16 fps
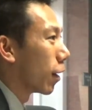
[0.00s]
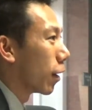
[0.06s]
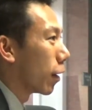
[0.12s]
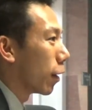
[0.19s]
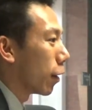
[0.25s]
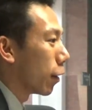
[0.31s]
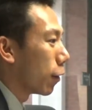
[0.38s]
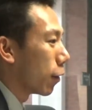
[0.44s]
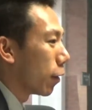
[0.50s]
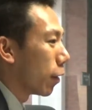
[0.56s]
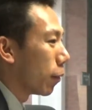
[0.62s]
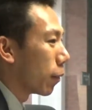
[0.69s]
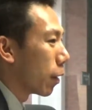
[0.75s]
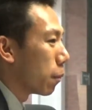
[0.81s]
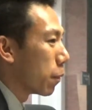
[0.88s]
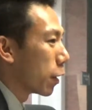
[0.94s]
And
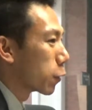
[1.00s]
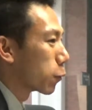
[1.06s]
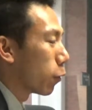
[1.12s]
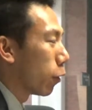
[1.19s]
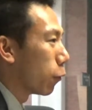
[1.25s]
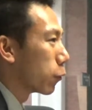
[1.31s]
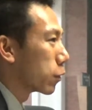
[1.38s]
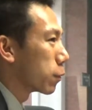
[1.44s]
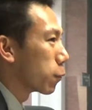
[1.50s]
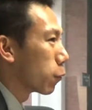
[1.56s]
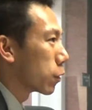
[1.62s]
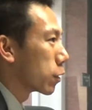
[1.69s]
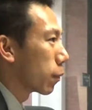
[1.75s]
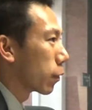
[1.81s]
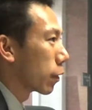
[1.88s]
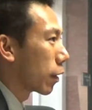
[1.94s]
baseball was
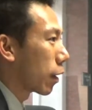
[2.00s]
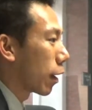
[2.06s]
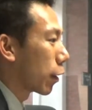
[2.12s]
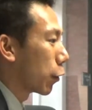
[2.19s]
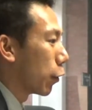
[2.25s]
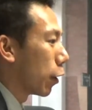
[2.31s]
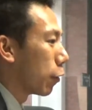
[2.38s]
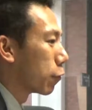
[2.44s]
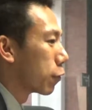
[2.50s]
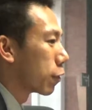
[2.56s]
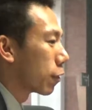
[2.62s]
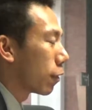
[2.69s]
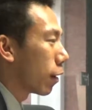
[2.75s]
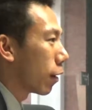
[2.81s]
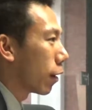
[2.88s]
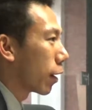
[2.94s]
something that I loved,
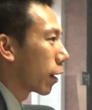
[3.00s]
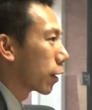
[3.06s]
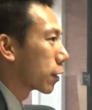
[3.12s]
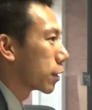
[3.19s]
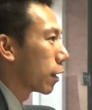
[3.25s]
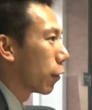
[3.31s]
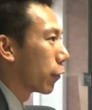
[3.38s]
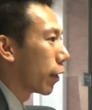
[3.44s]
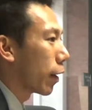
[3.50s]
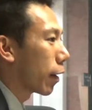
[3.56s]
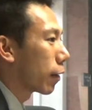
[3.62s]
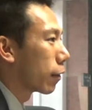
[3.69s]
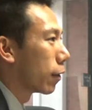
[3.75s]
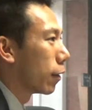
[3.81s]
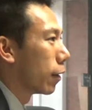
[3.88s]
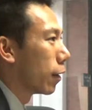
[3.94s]
I excelled at,
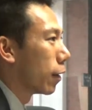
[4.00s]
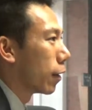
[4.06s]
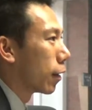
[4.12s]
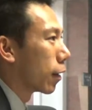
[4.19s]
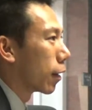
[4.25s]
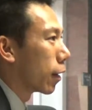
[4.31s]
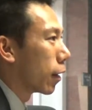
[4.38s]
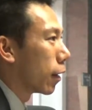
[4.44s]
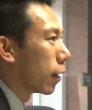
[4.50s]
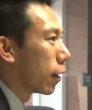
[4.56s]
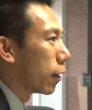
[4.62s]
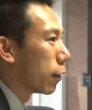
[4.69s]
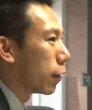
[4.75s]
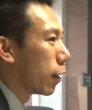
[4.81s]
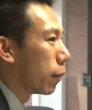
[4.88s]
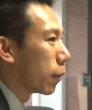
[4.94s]

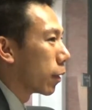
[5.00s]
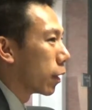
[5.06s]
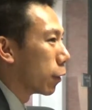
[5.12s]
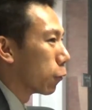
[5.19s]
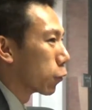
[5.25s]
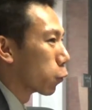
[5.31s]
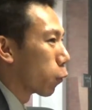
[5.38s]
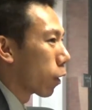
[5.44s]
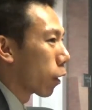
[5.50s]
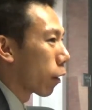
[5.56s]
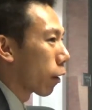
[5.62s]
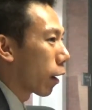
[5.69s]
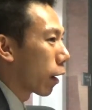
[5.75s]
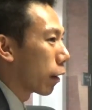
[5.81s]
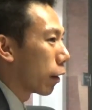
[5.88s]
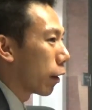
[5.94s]
and it was
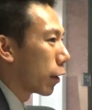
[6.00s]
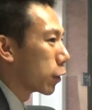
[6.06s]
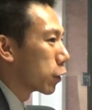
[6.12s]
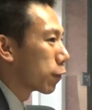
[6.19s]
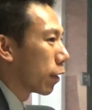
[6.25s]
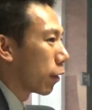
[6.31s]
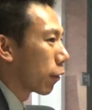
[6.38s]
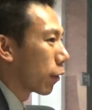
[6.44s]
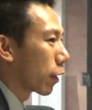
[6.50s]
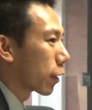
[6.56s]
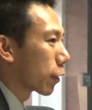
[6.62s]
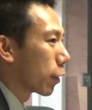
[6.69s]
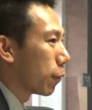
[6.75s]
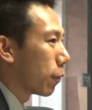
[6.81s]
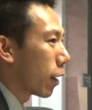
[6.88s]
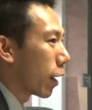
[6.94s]
where I just felt like
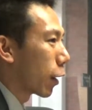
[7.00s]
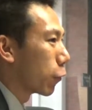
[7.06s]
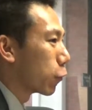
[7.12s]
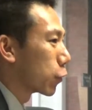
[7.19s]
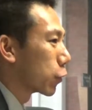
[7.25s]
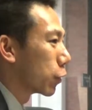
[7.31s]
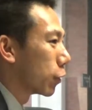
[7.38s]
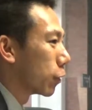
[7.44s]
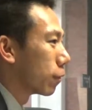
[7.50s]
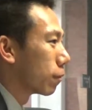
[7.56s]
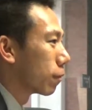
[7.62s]
I understood